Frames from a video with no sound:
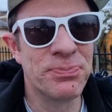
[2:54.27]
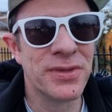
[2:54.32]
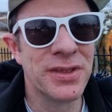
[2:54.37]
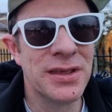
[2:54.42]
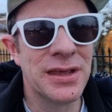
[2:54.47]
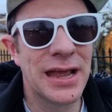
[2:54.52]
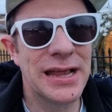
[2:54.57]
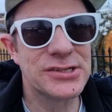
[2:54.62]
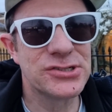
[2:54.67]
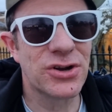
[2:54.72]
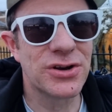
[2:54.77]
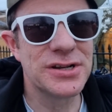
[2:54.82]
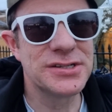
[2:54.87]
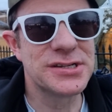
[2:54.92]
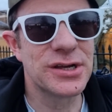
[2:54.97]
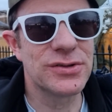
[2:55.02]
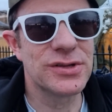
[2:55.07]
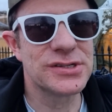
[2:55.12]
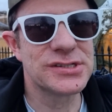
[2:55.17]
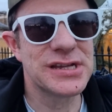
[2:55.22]
It's on
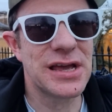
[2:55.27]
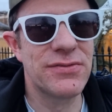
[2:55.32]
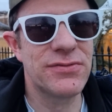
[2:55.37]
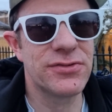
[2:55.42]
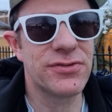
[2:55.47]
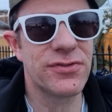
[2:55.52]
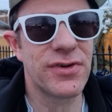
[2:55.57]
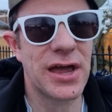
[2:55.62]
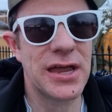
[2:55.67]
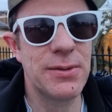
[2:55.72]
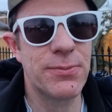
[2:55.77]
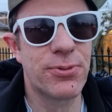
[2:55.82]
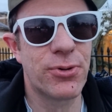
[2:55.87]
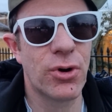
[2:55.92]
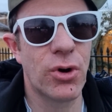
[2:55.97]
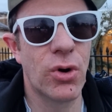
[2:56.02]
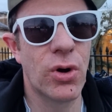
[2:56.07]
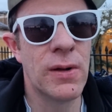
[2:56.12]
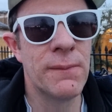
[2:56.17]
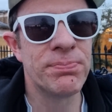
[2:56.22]
until the 7th of
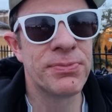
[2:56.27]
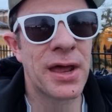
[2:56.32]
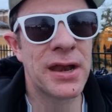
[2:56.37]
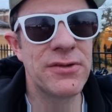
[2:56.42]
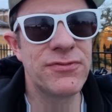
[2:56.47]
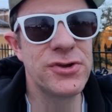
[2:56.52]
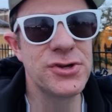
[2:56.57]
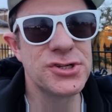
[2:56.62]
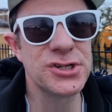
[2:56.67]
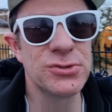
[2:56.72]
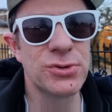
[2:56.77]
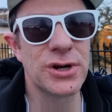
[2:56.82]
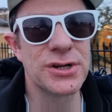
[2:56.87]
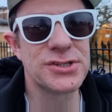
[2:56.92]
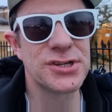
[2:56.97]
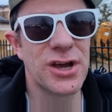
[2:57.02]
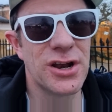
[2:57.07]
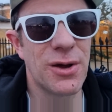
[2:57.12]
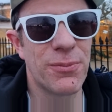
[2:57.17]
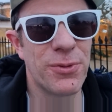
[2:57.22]
April, and if you do want to
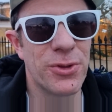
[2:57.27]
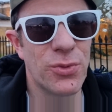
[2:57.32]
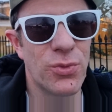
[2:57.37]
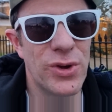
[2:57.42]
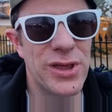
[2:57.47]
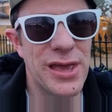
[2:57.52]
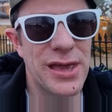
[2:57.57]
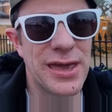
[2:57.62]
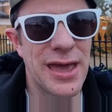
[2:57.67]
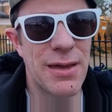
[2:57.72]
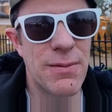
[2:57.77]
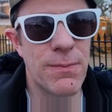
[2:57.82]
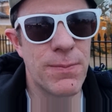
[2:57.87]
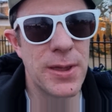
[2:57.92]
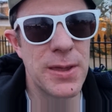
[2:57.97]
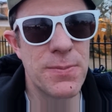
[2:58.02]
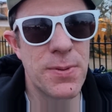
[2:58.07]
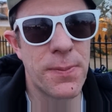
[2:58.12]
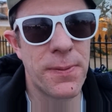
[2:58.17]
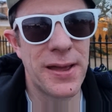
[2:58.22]
turn up at the weekend,
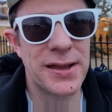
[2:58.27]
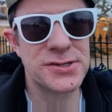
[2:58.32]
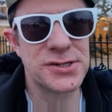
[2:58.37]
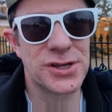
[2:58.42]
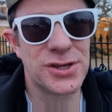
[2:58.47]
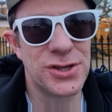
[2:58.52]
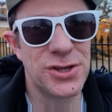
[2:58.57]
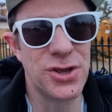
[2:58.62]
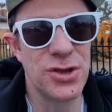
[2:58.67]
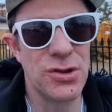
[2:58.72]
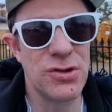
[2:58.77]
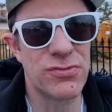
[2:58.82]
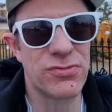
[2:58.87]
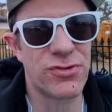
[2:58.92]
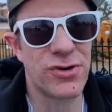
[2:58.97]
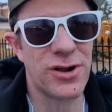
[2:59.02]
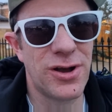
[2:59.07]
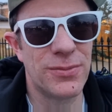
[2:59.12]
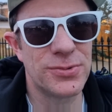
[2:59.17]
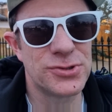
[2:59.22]
be prepared to queue
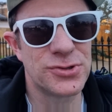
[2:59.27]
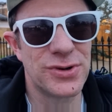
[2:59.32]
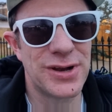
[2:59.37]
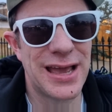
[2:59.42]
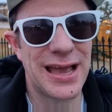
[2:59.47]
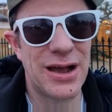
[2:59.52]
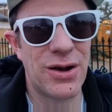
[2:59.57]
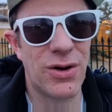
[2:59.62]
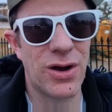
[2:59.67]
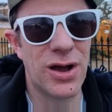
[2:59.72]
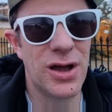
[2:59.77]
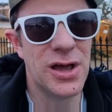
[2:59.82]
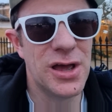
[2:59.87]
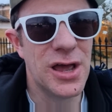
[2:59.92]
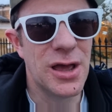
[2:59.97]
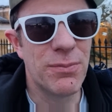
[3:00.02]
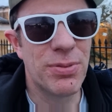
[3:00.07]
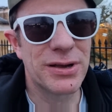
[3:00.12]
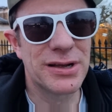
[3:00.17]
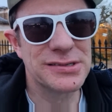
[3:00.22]
for up to an hour,
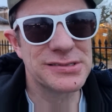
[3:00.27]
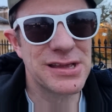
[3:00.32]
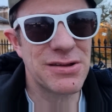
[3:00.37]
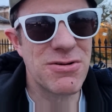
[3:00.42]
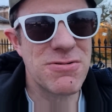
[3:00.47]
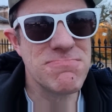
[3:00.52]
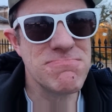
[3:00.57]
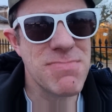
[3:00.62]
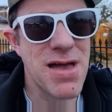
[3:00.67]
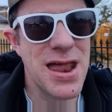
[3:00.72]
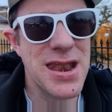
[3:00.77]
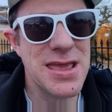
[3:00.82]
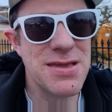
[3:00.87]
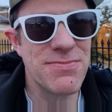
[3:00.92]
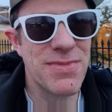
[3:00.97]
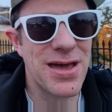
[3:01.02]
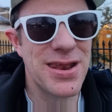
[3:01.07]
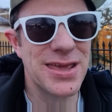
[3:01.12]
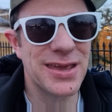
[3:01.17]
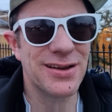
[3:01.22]
because there are
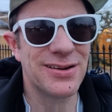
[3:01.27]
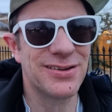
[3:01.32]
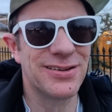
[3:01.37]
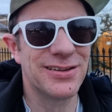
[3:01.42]
many art